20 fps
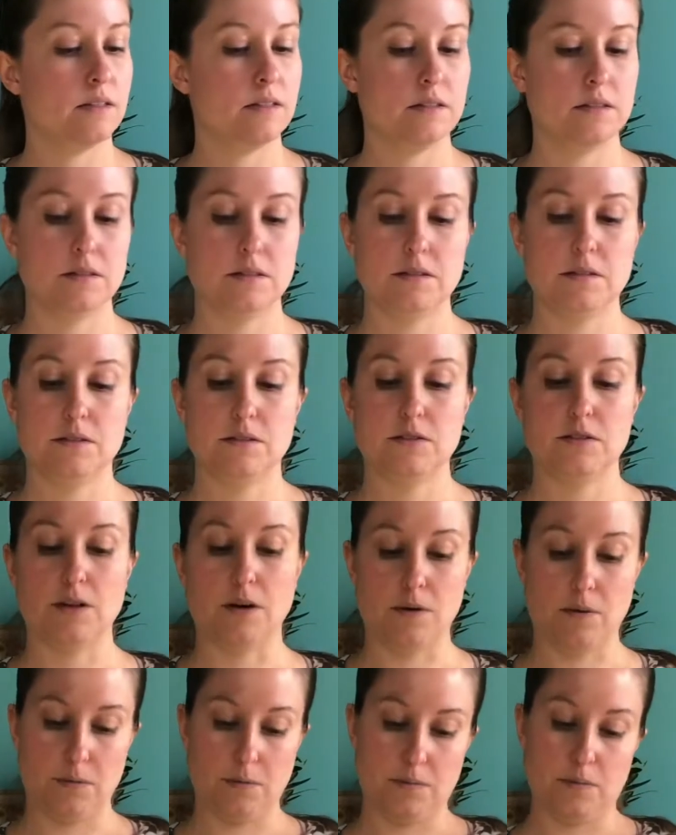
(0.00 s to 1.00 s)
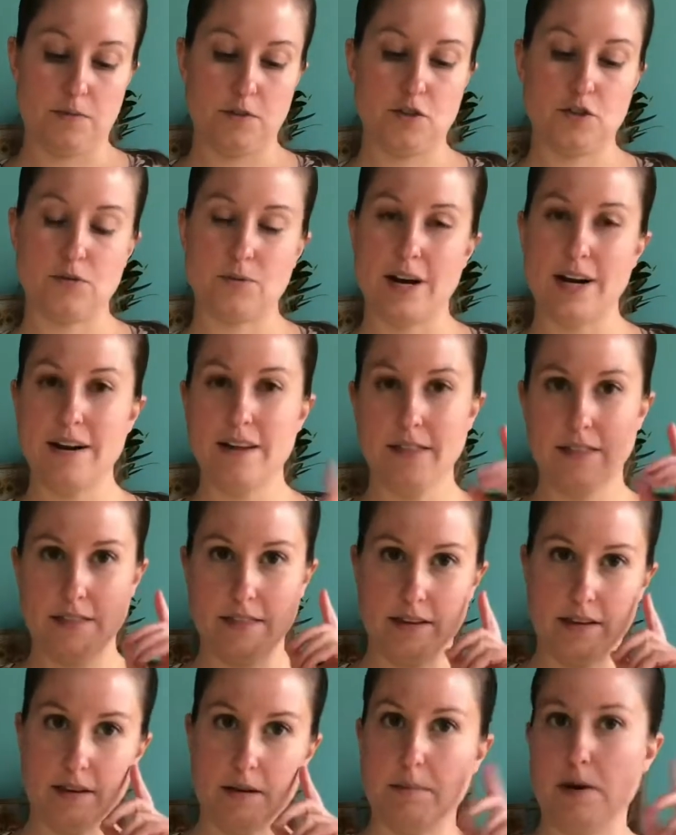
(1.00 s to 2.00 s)
So, try to
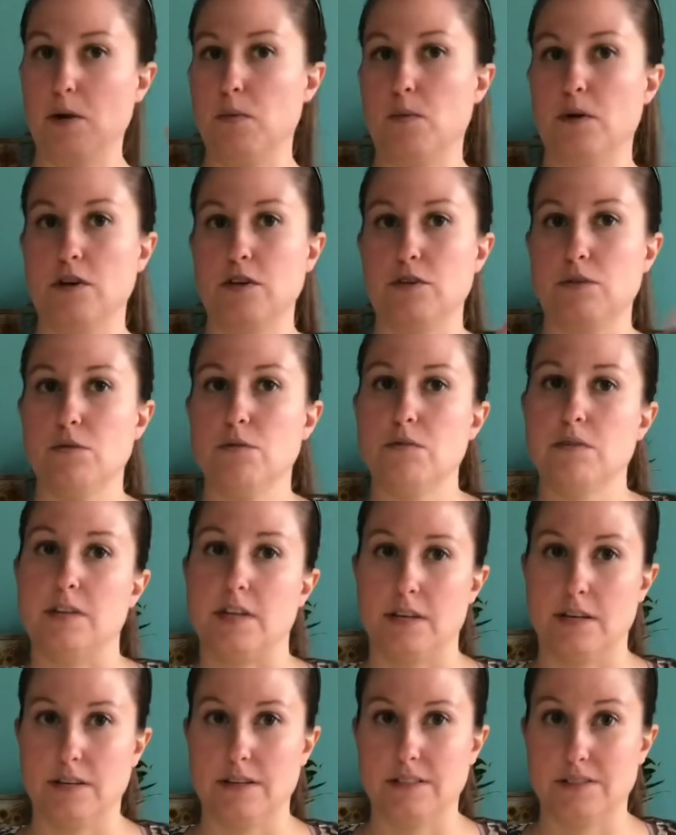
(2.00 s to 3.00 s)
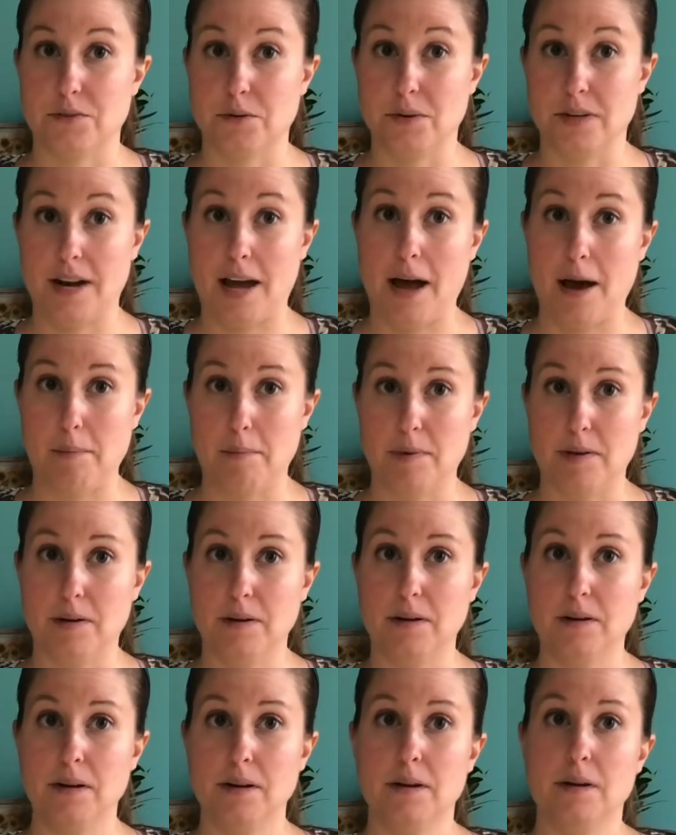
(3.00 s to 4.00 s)
think about what you think is going to happen
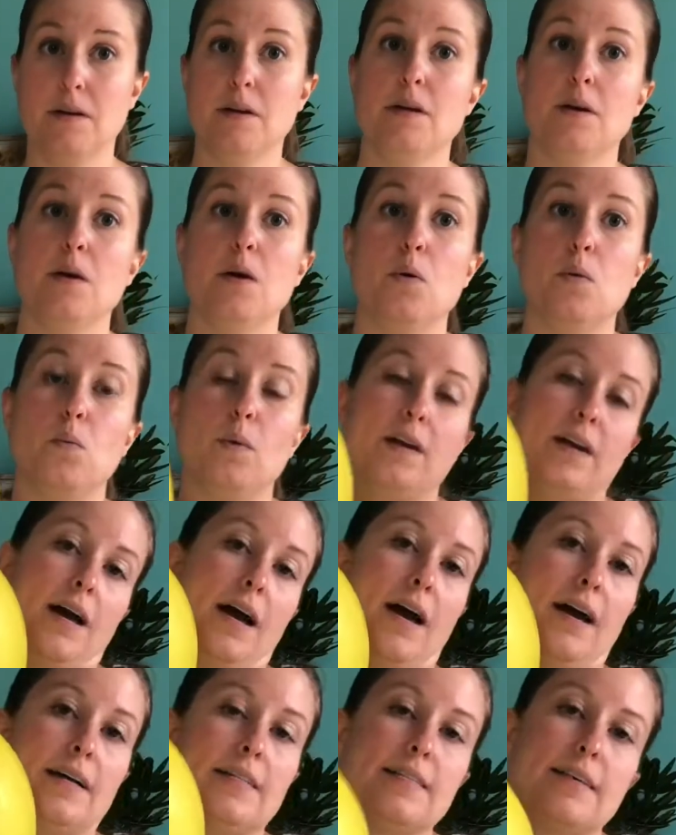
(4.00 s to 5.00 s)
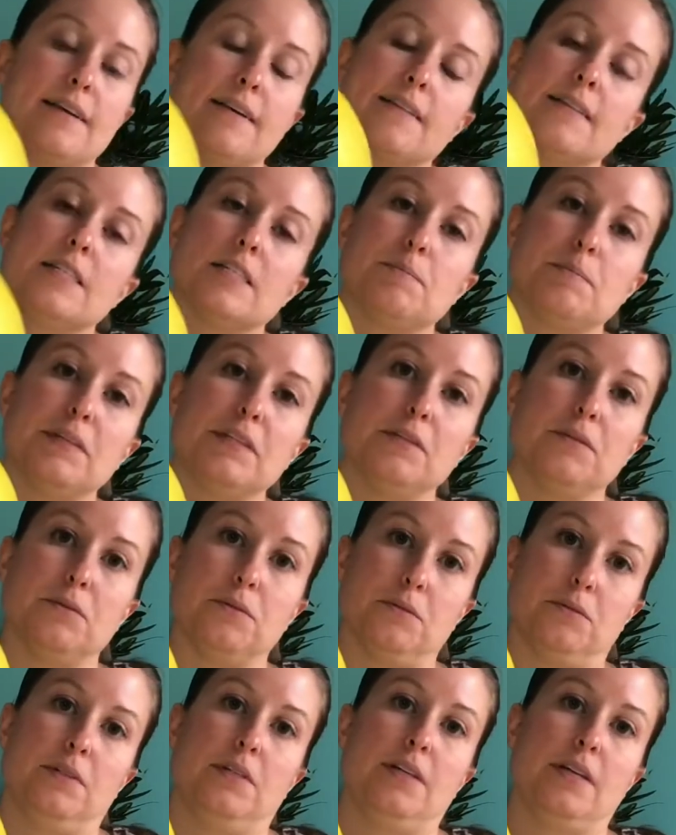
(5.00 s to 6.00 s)
when I take this
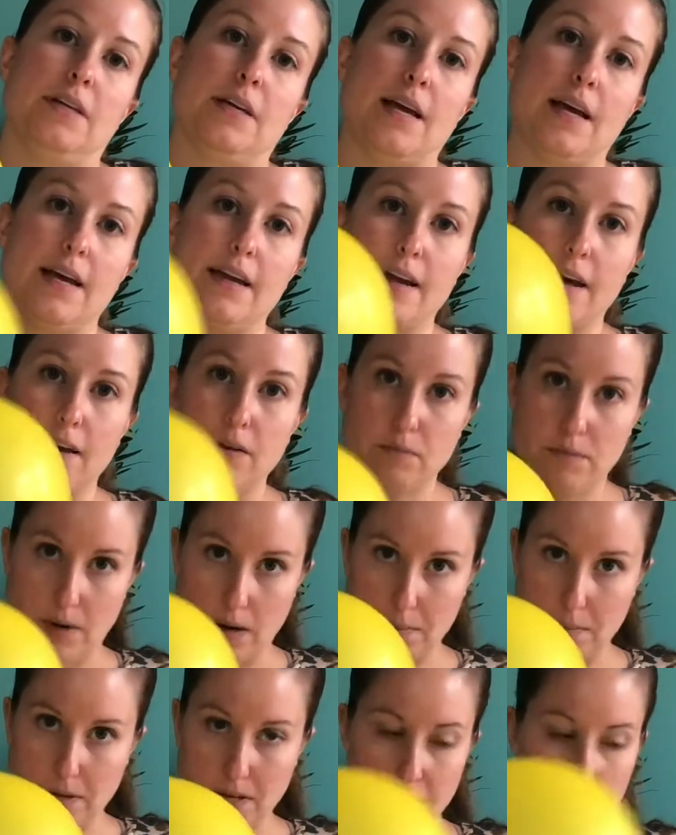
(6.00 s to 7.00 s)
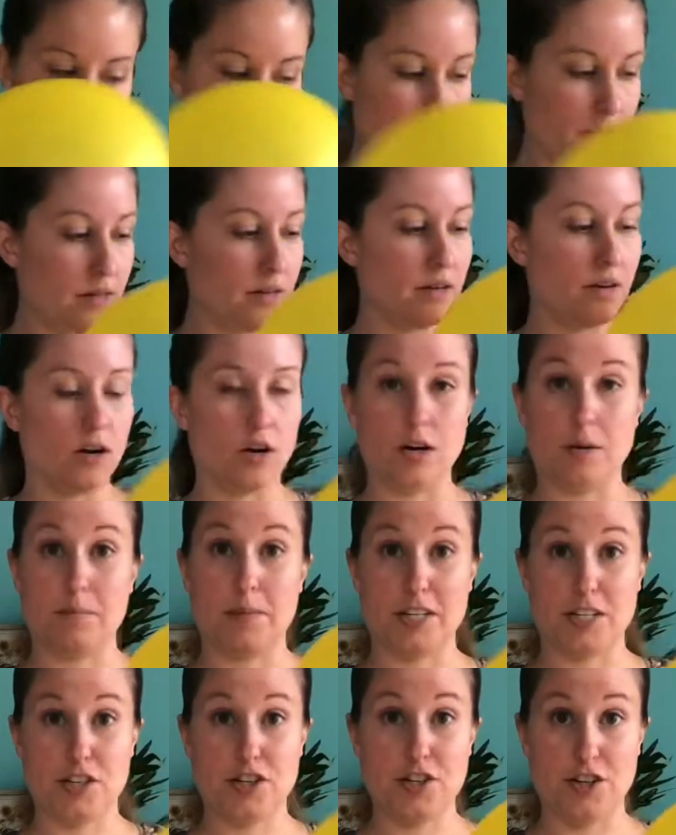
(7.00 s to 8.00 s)
balloon and I rub it on my
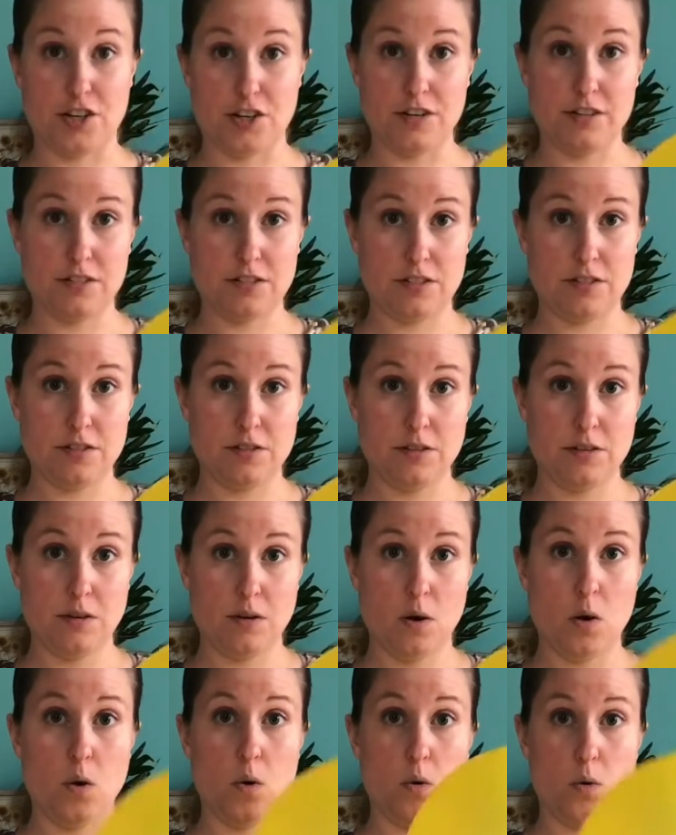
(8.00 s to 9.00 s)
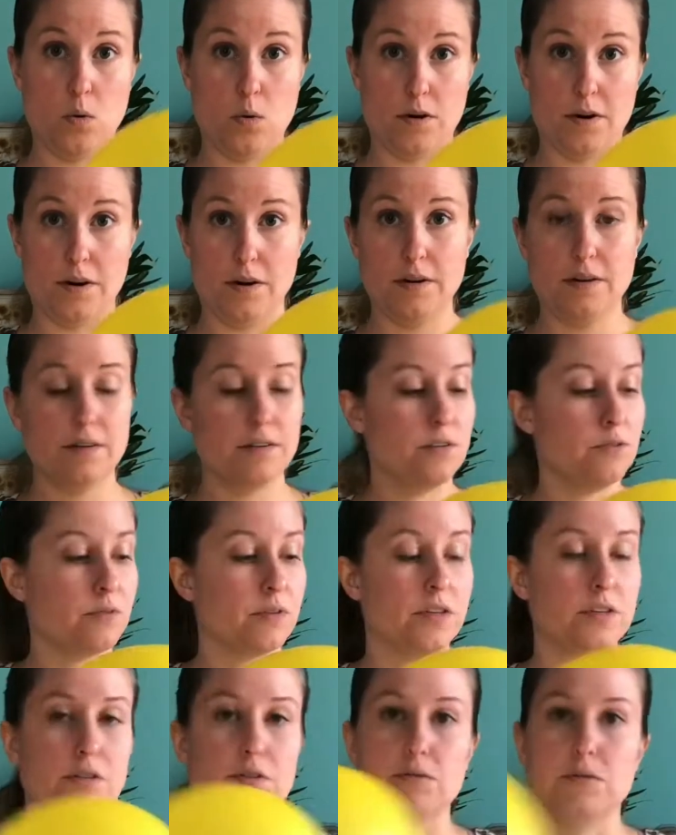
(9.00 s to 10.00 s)
shirt, or you
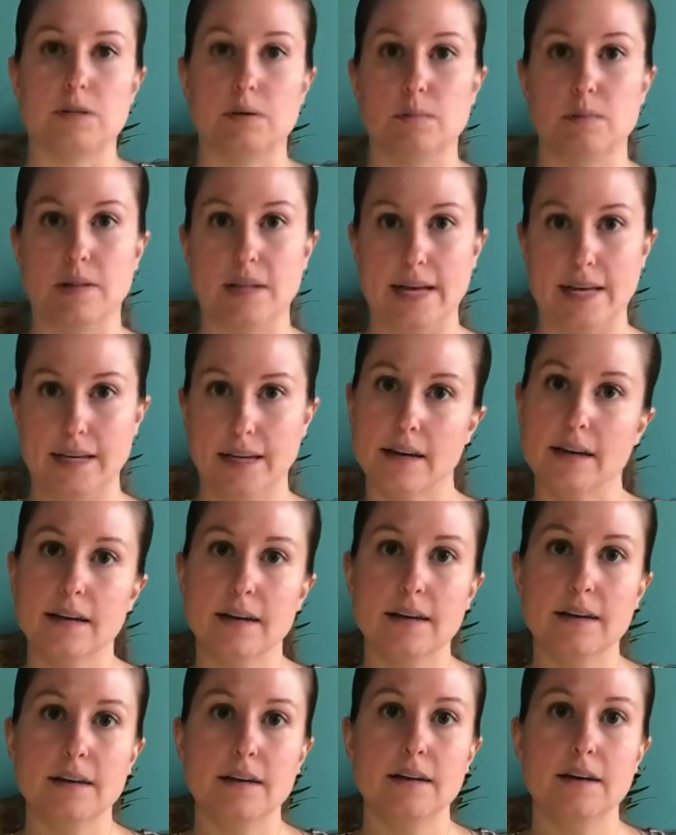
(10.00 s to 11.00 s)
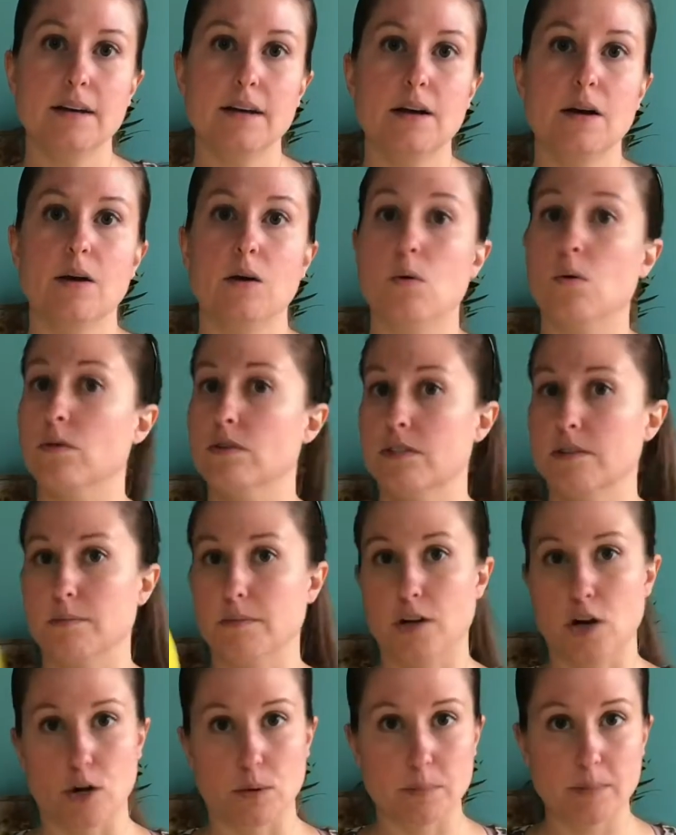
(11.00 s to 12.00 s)
can use a blanket or some
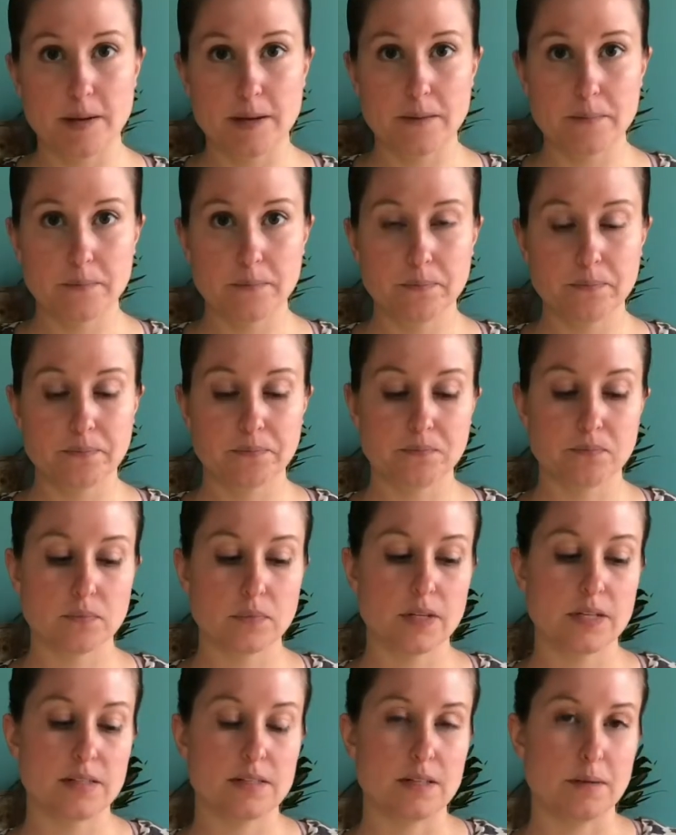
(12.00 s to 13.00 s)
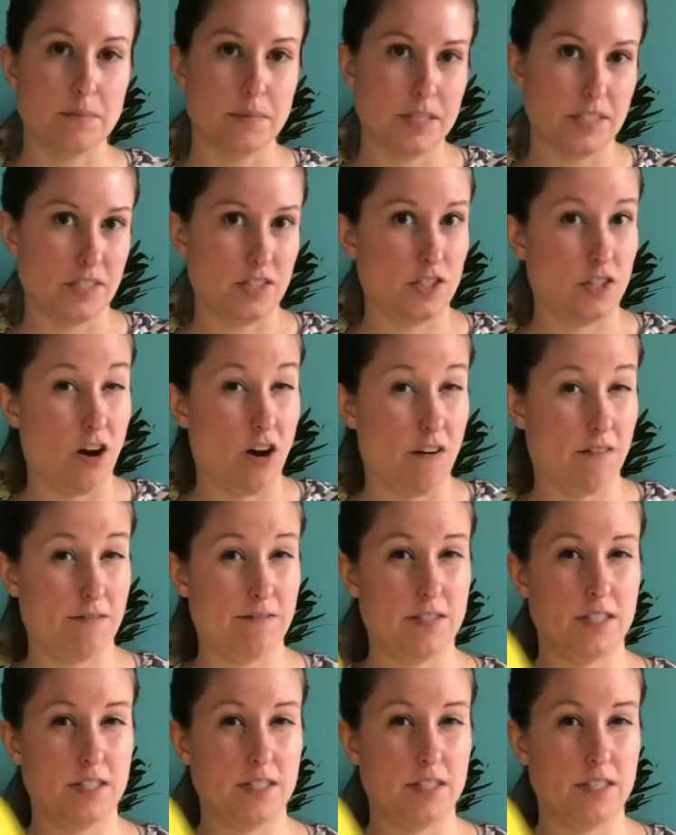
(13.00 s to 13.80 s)
carpet, something soft.